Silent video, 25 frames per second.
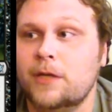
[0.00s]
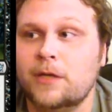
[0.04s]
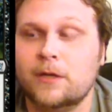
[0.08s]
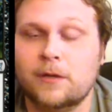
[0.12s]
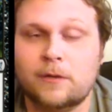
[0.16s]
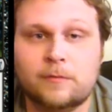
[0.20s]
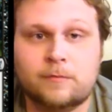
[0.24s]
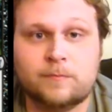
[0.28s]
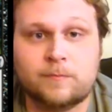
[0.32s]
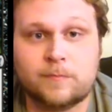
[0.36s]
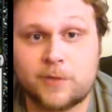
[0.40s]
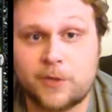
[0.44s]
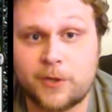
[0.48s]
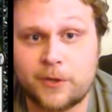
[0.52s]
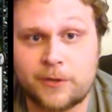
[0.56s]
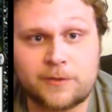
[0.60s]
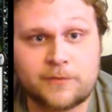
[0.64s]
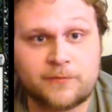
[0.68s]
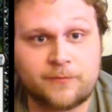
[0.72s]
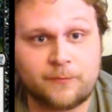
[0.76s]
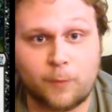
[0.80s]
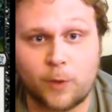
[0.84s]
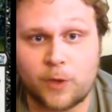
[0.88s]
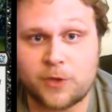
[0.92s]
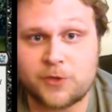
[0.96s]
You know,
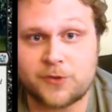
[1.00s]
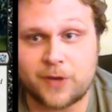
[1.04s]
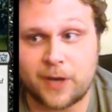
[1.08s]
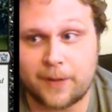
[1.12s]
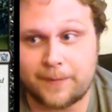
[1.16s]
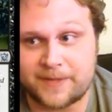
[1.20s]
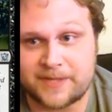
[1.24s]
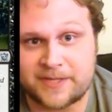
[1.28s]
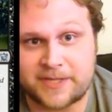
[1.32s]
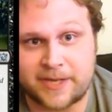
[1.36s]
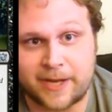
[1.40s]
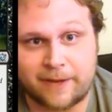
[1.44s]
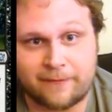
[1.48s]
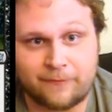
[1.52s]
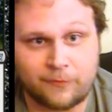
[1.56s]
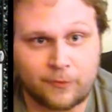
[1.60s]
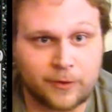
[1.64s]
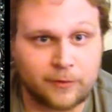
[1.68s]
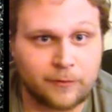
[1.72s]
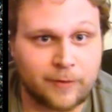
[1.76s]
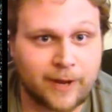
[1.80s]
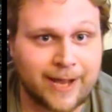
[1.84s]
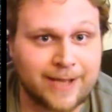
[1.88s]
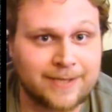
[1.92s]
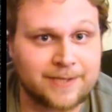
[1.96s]
good 1-drop is
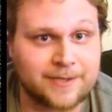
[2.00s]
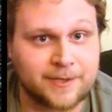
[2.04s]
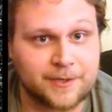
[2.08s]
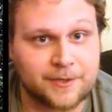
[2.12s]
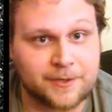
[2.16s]
Typhoid Rats,